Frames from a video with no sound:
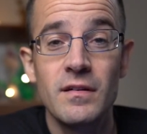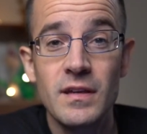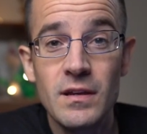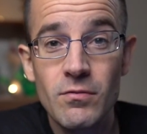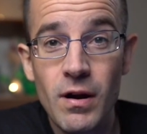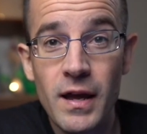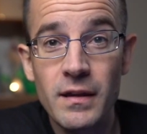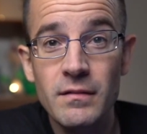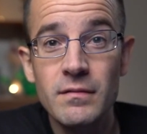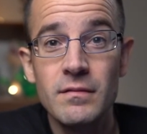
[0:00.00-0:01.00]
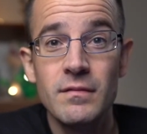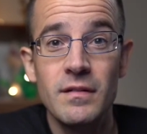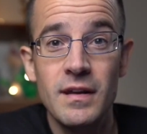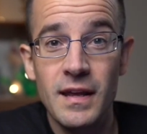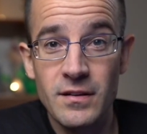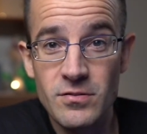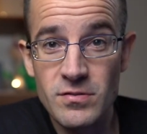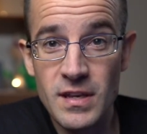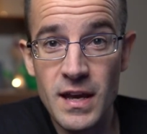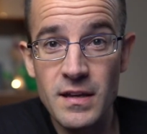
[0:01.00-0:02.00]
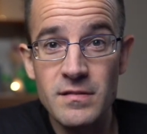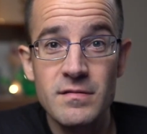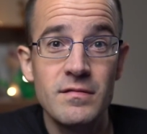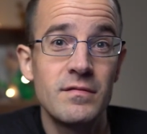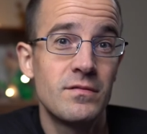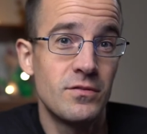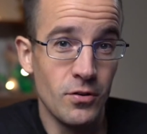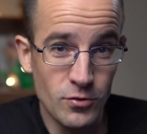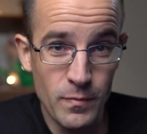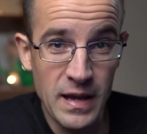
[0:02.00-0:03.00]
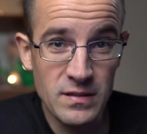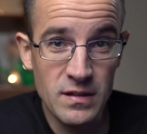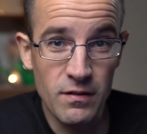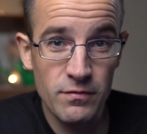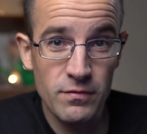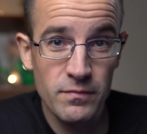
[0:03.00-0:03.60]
Eat right, exercise, don't do bad stuff.